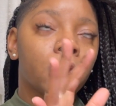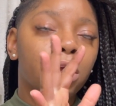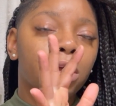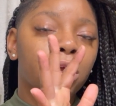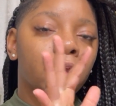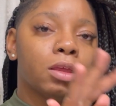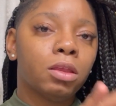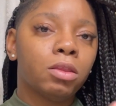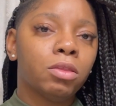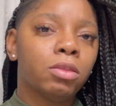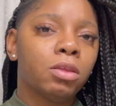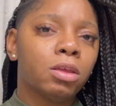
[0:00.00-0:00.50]

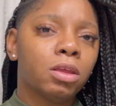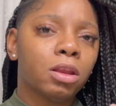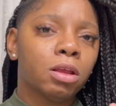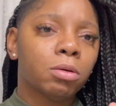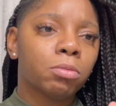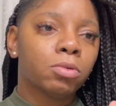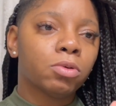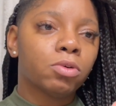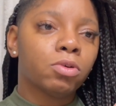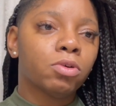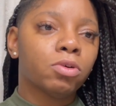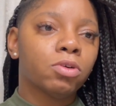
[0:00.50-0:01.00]
and then I'm
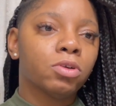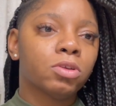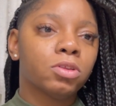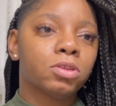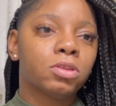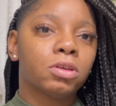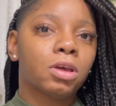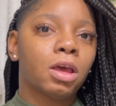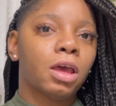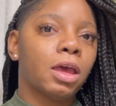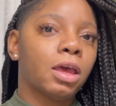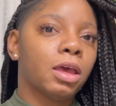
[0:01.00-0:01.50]
going
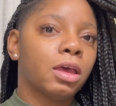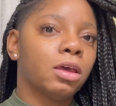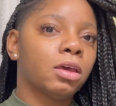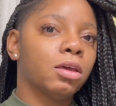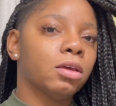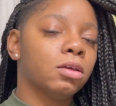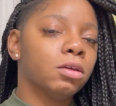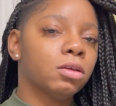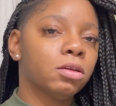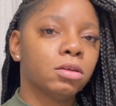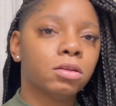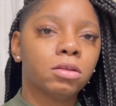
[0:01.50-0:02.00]
to
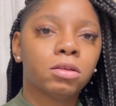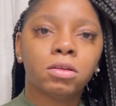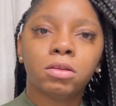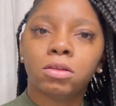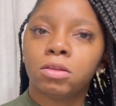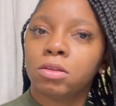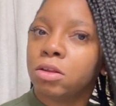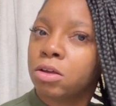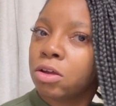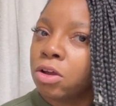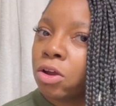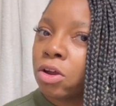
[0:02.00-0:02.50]
add
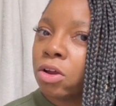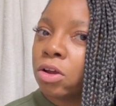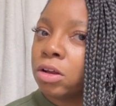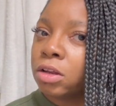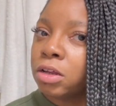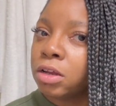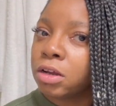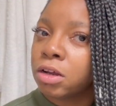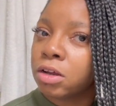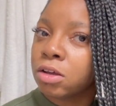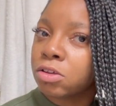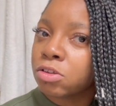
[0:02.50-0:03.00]
the curly
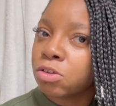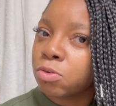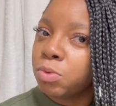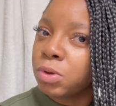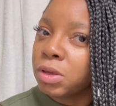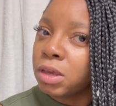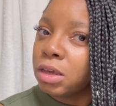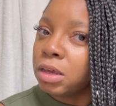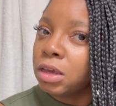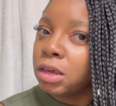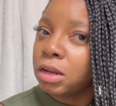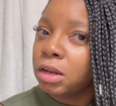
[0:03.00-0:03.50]
hair so we
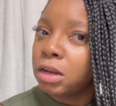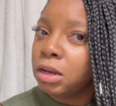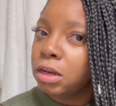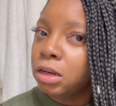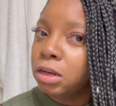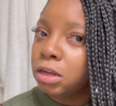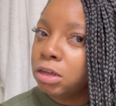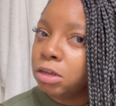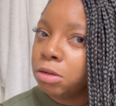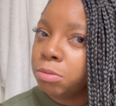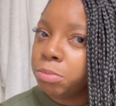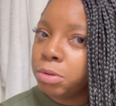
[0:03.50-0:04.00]
can get a
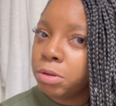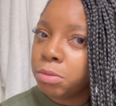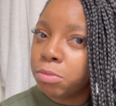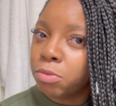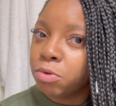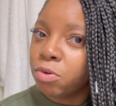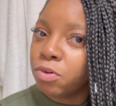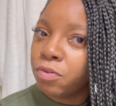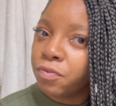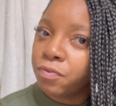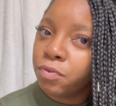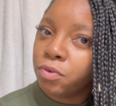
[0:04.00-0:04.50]
little bit
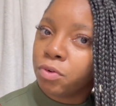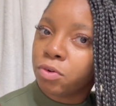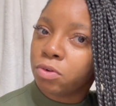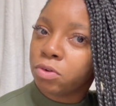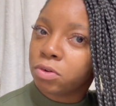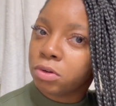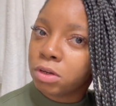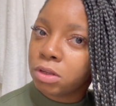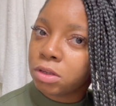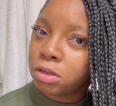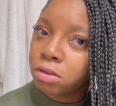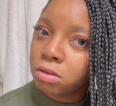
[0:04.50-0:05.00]
more
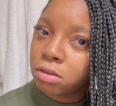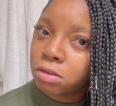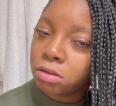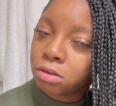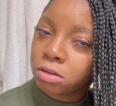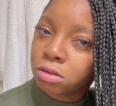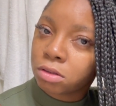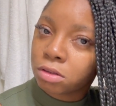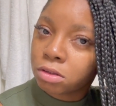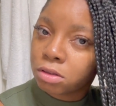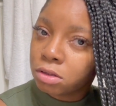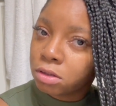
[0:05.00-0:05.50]
fullness
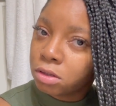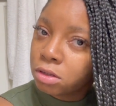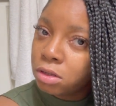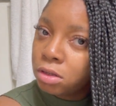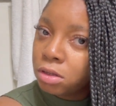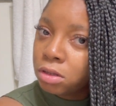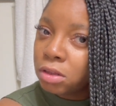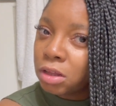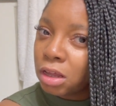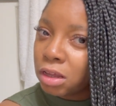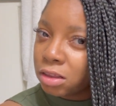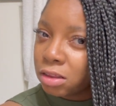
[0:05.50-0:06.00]

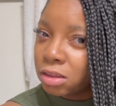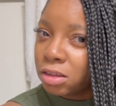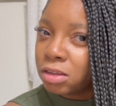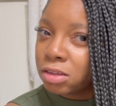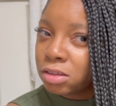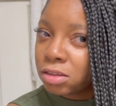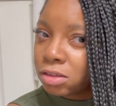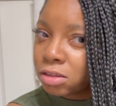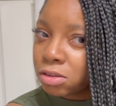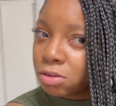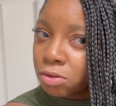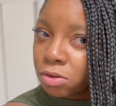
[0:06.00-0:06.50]
like this.
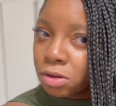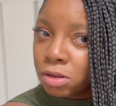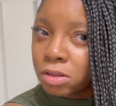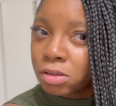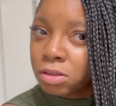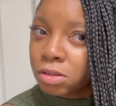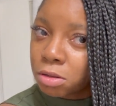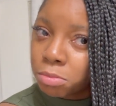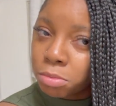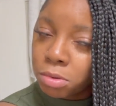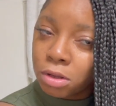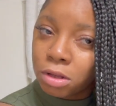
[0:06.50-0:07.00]
So this
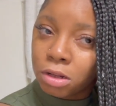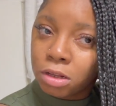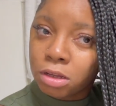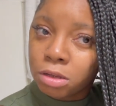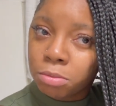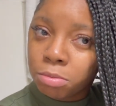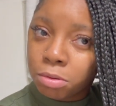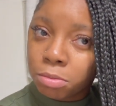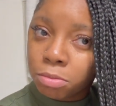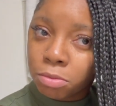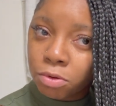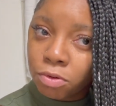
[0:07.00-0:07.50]
could be a little
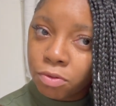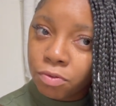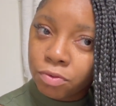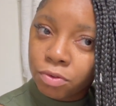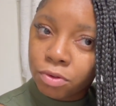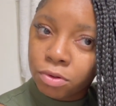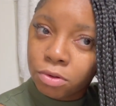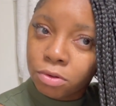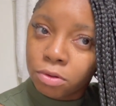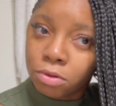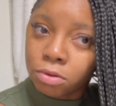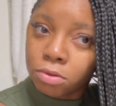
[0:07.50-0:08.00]
bit more
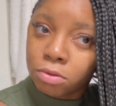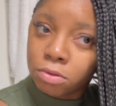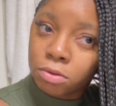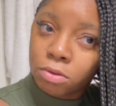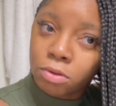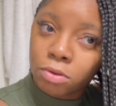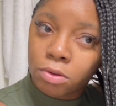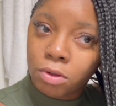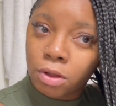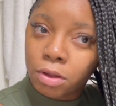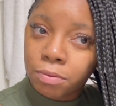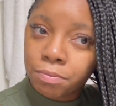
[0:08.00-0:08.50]
full,
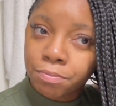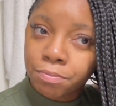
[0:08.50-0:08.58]
okay?